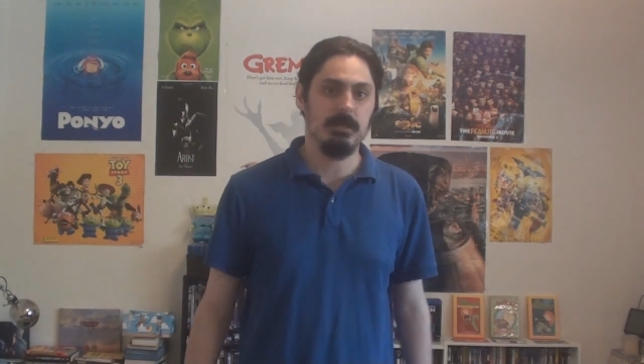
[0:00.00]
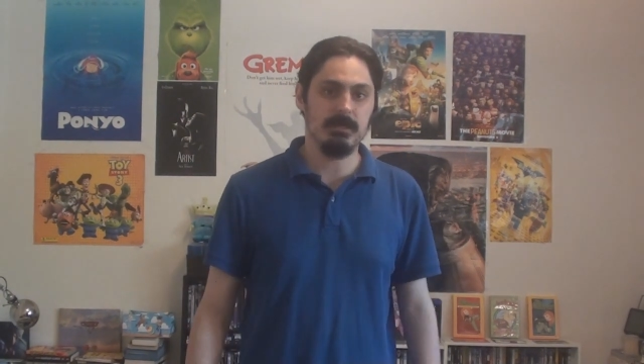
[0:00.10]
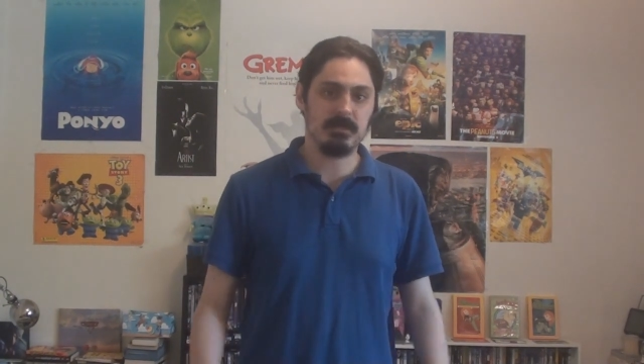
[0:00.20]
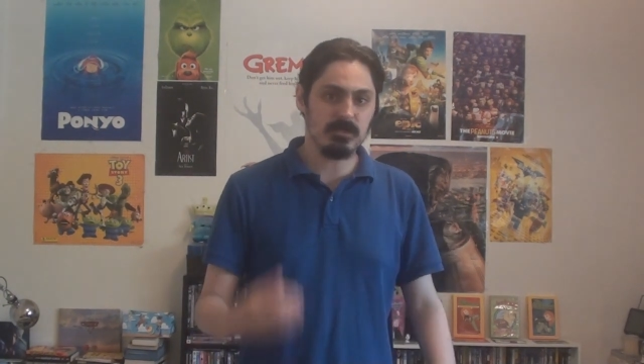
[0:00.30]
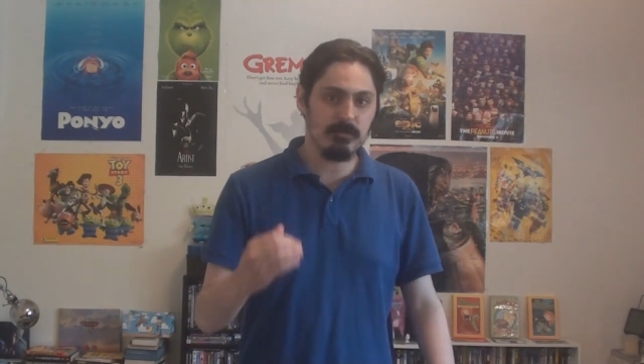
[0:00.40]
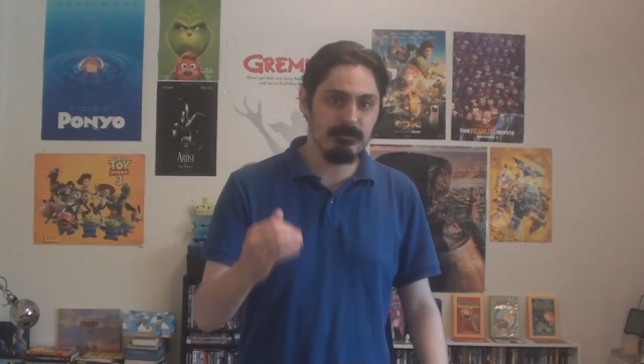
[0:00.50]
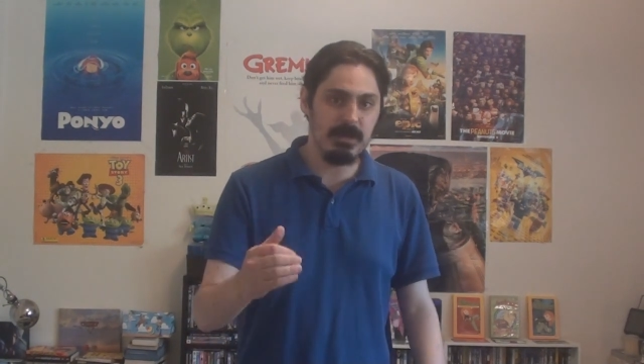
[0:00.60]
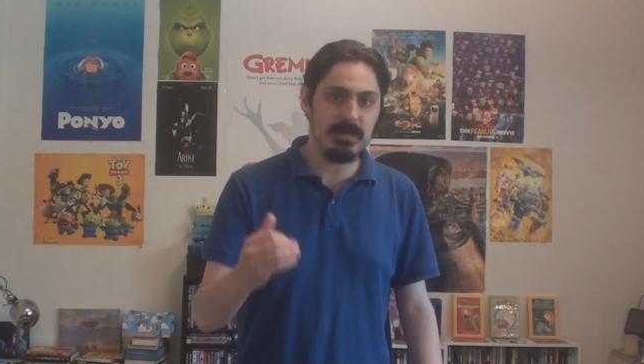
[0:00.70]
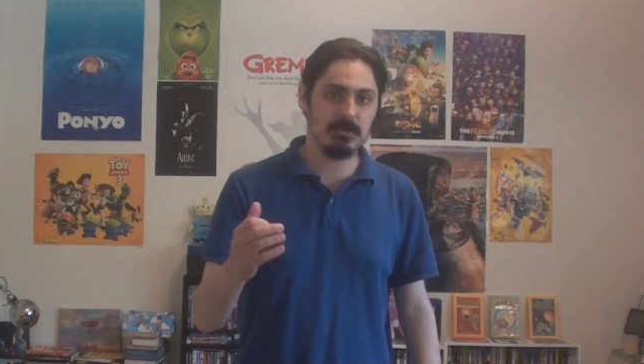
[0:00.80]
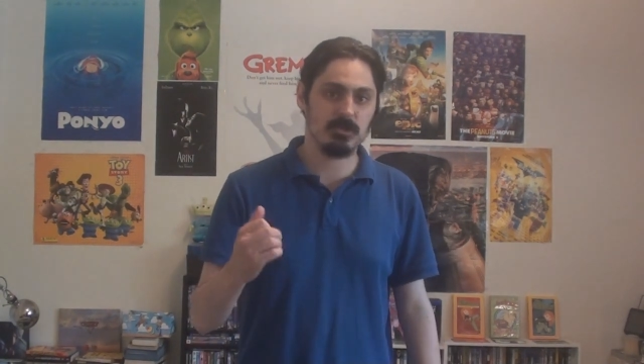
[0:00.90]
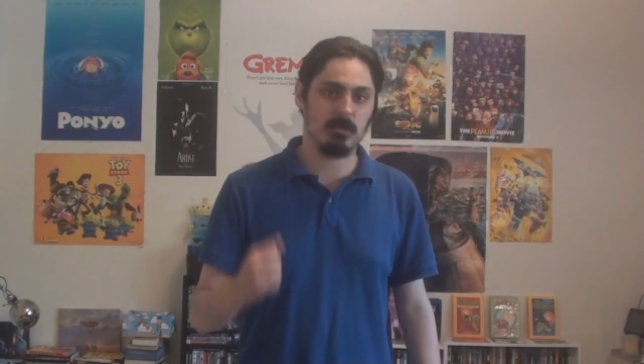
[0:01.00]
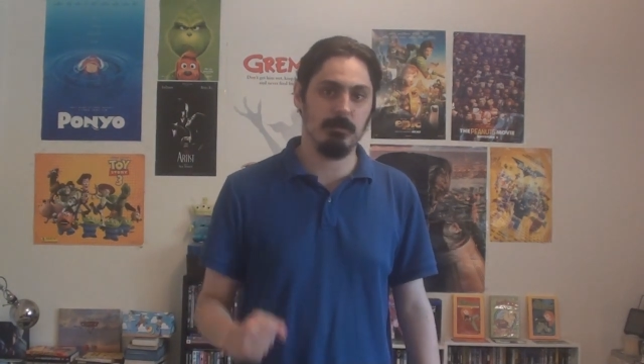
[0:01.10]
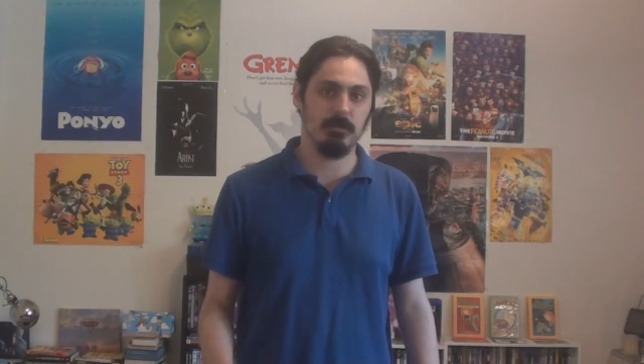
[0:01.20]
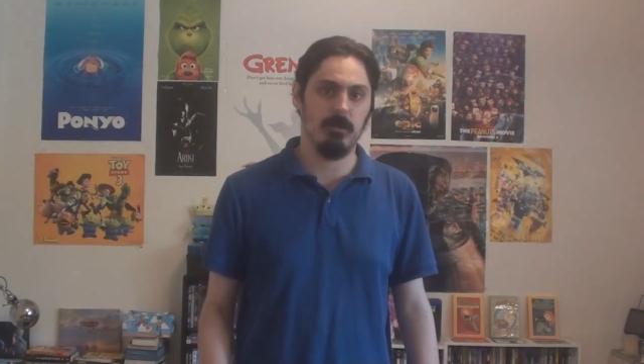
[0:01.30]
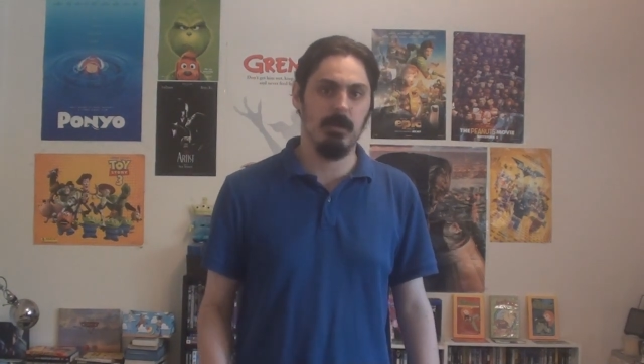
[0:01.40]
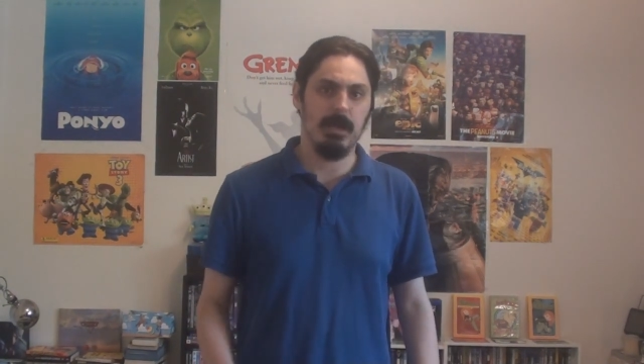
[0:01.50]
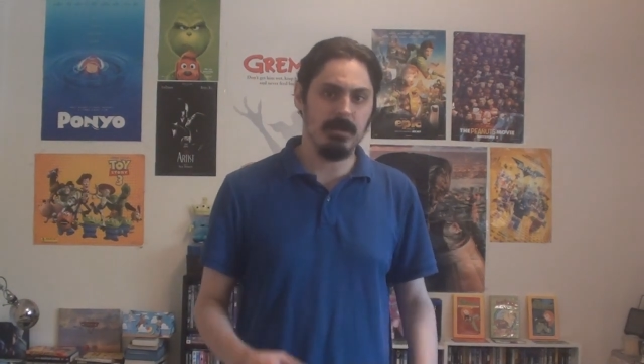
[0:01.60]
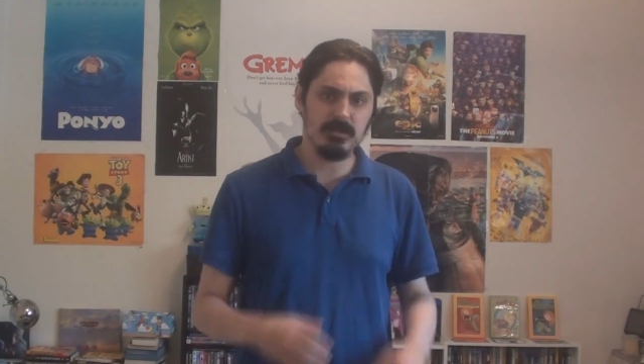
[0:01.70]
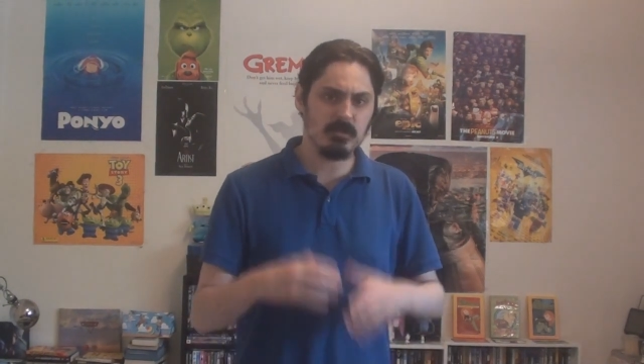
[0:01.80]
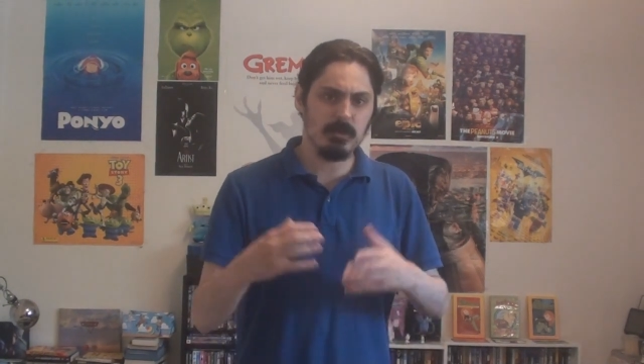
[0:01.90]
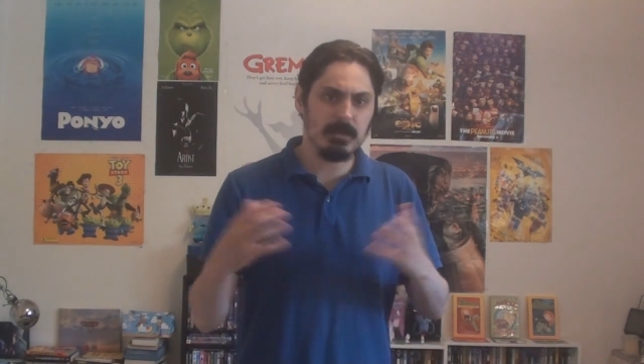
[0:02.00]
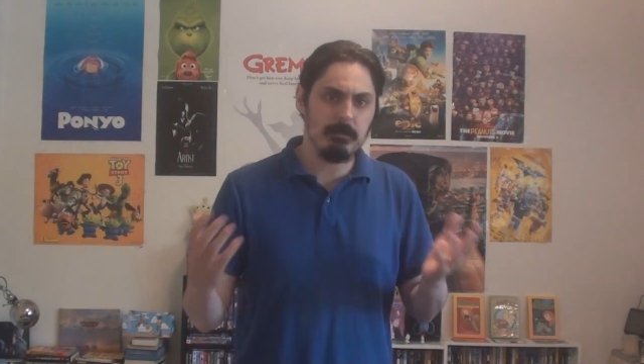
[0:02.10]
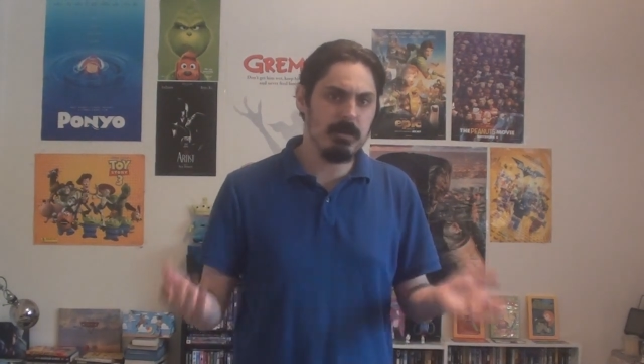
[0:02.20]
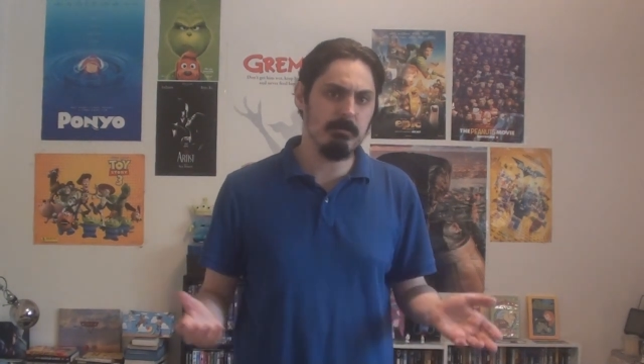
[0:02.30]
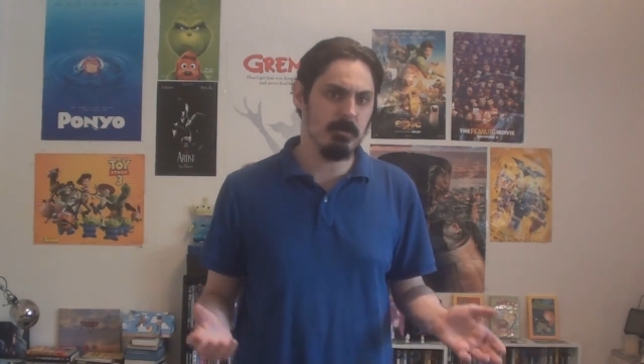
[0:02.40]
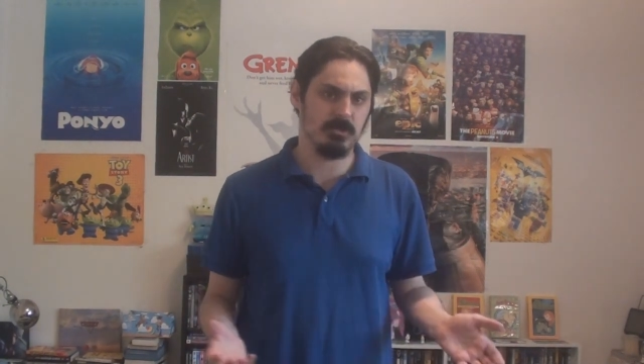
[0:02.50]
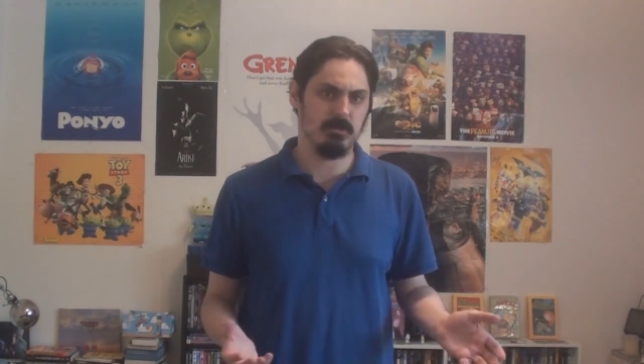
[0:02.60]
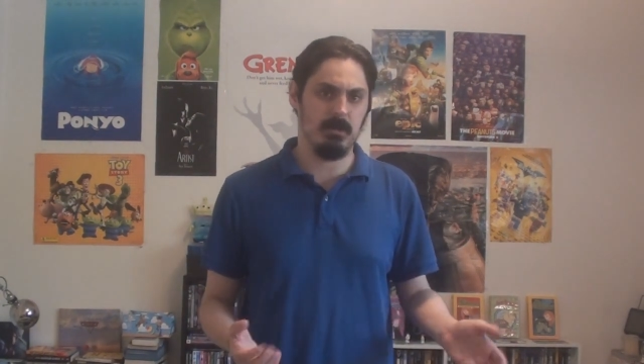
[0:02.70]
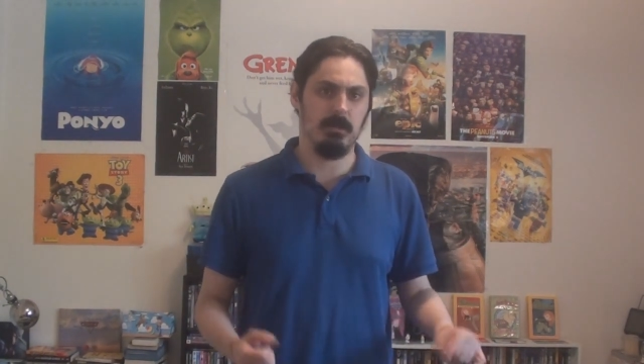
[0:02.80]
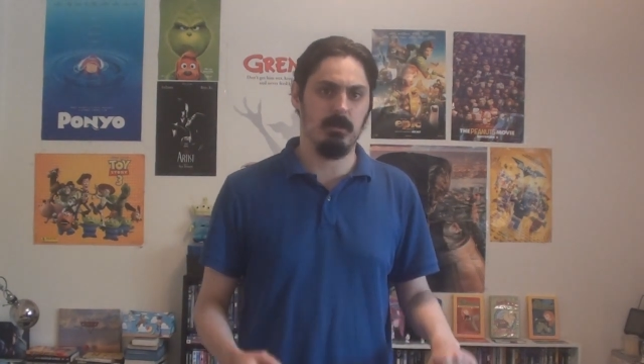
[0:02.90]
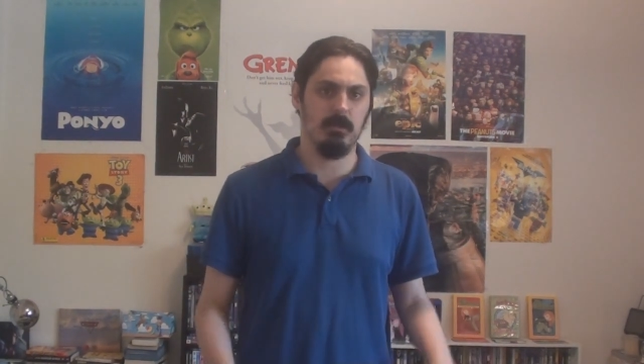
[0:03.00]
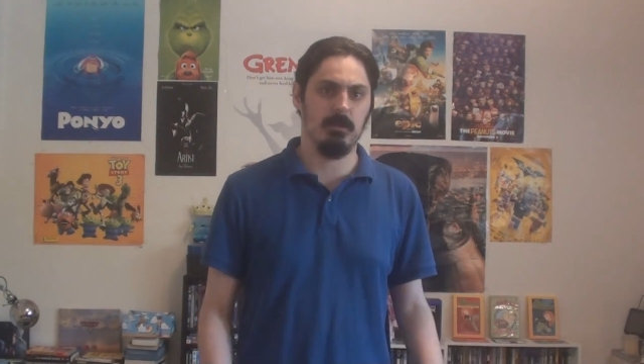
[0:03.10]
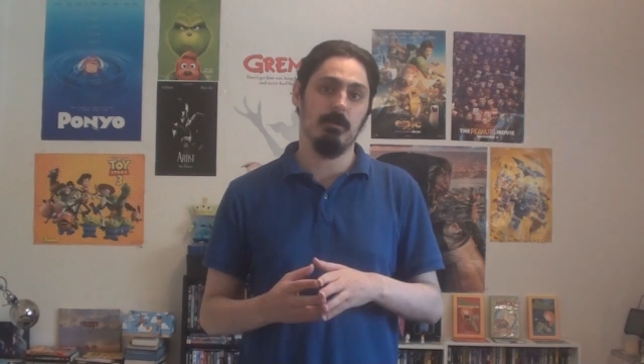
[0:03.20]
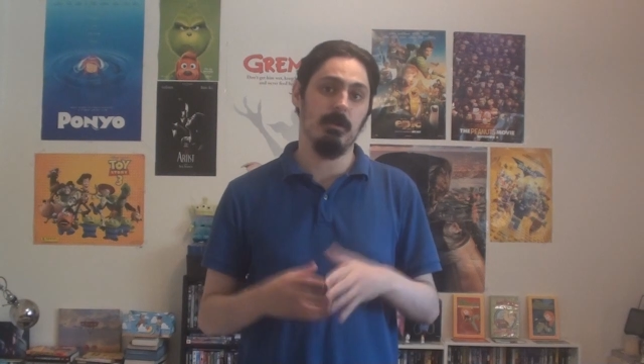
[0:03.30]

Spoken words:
It's such a vague descriptor, and doesn't really mean much of anything.